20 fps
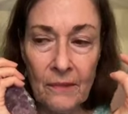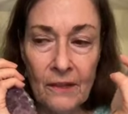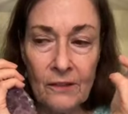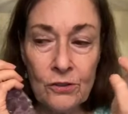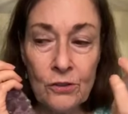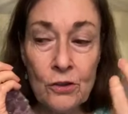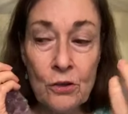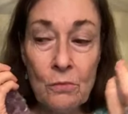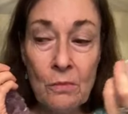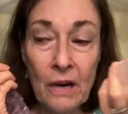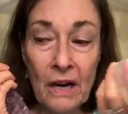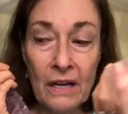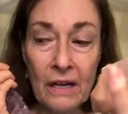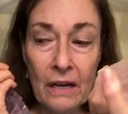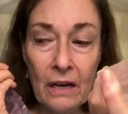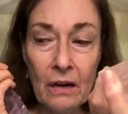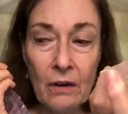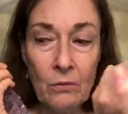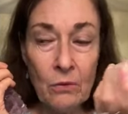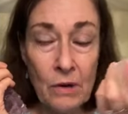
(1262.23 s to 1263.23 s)
So you might,
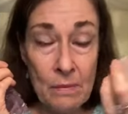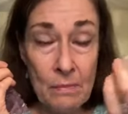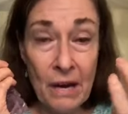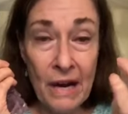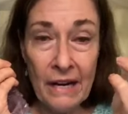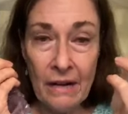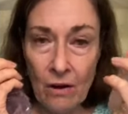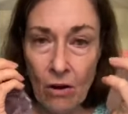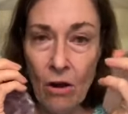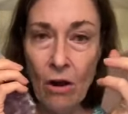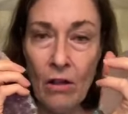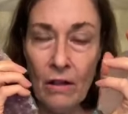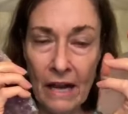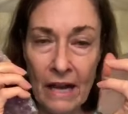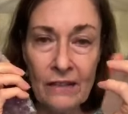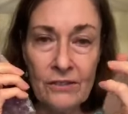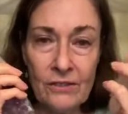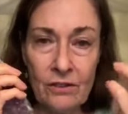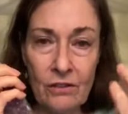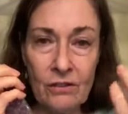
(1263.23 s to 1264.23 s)
we might all
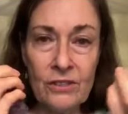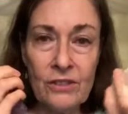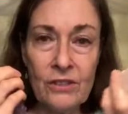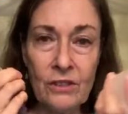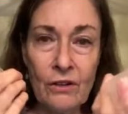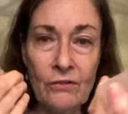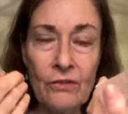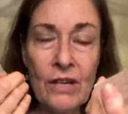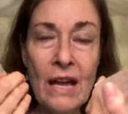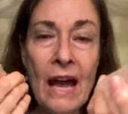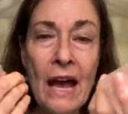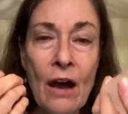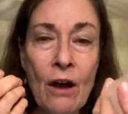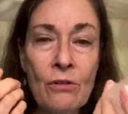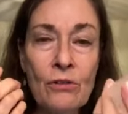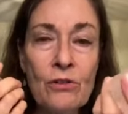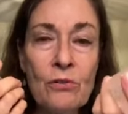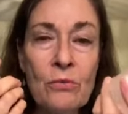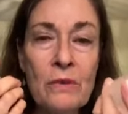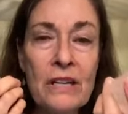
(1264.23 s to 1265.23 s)
ask ourselves,
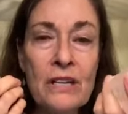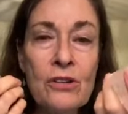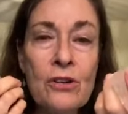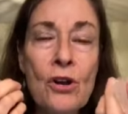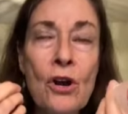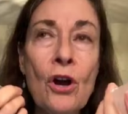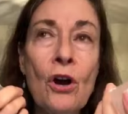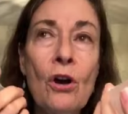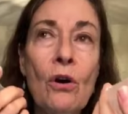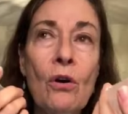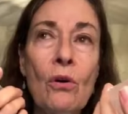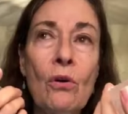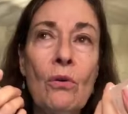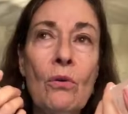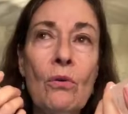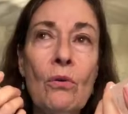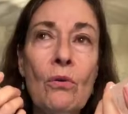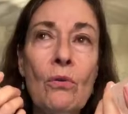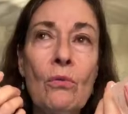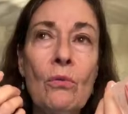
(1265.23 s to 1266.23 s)
how do we
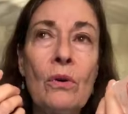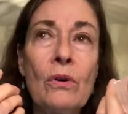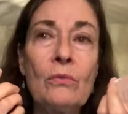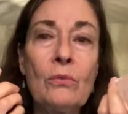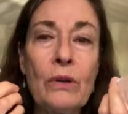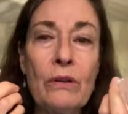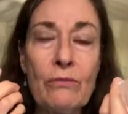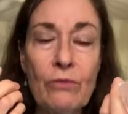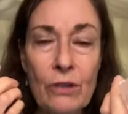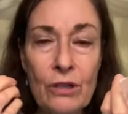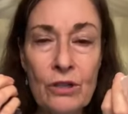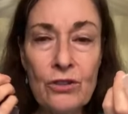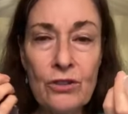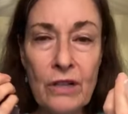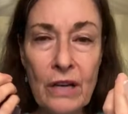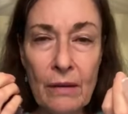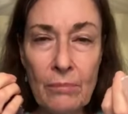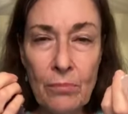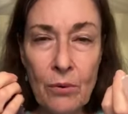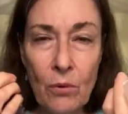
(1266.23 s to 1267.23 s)
know when we've reached
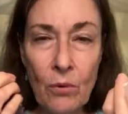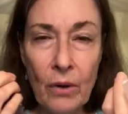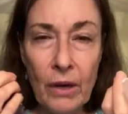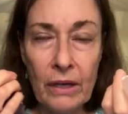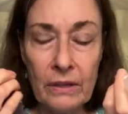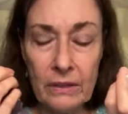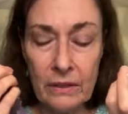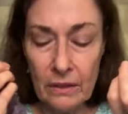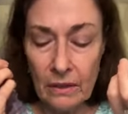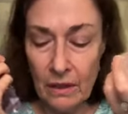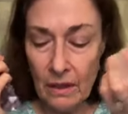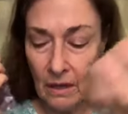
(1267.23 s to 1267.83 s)
that point?